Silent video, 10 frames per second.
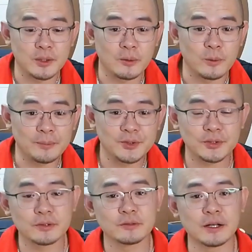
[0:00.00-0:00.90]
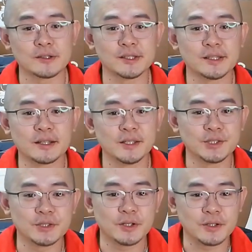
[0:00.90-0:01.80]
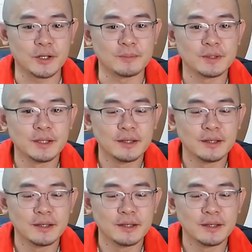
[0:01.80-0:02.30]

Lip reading: our web store, rctanklegion.com.